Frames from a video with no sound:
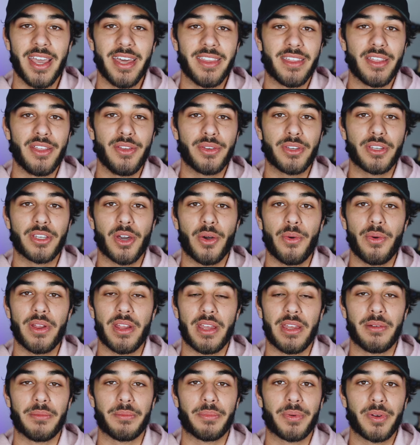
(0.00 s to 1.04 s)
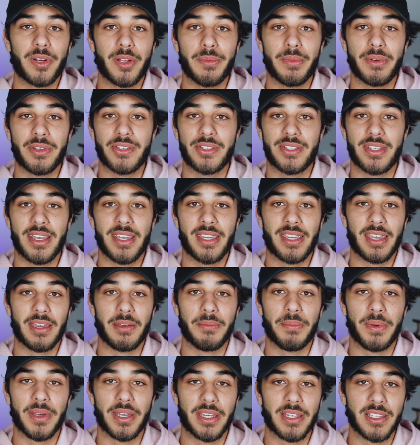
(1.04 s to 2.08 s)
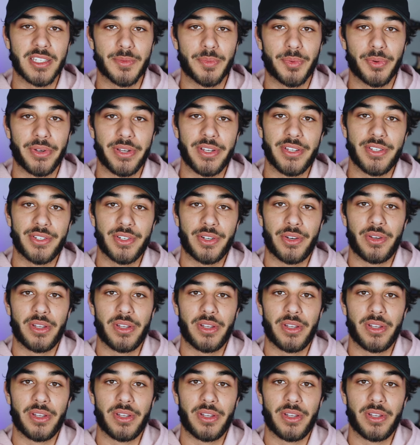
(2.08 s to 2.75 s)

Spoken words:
then you could go ahead and pretty much take a big inspiration